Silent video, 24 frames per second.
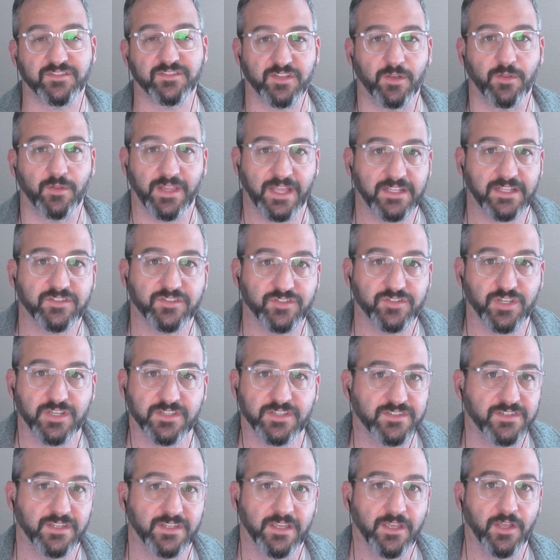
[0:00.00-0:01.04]
So let's
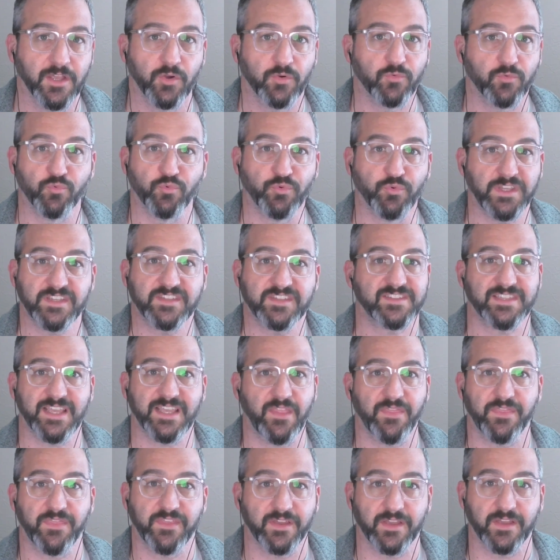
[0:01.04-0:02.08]
just
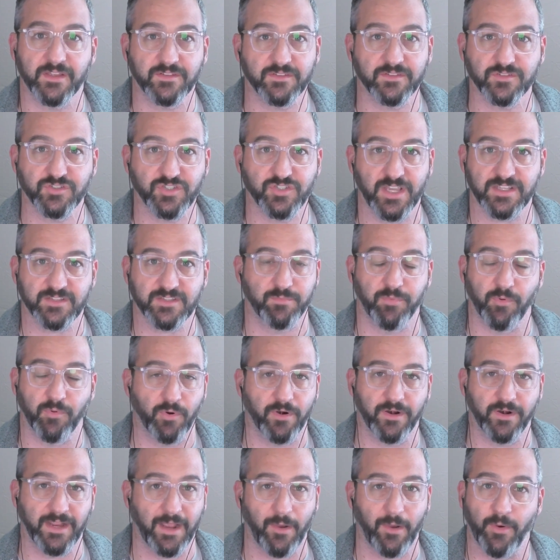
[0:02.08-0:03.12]
reset the
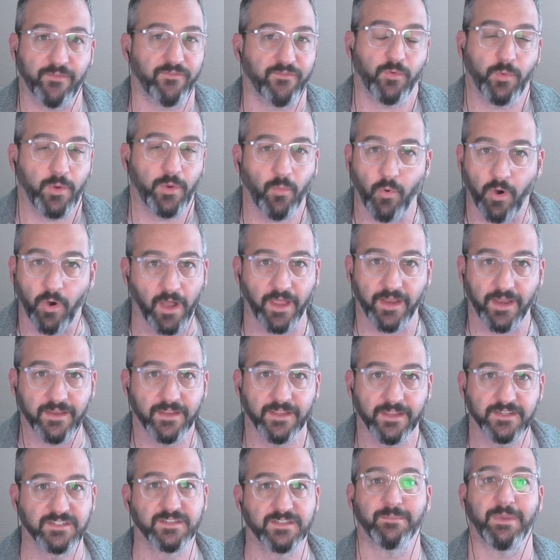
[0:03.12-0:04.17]
chessboard however we want
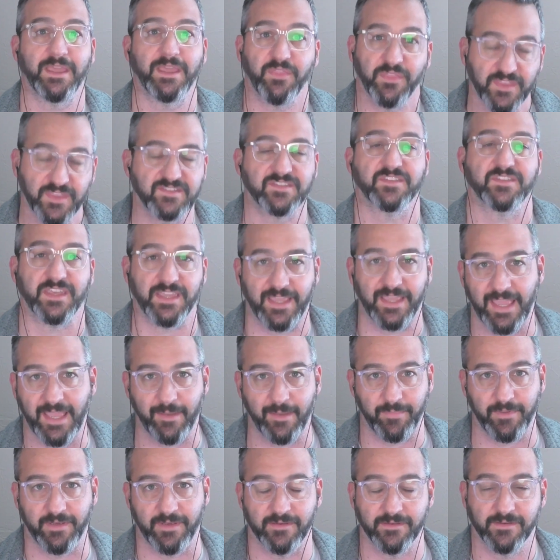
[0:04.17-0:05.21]
to make this thing happen.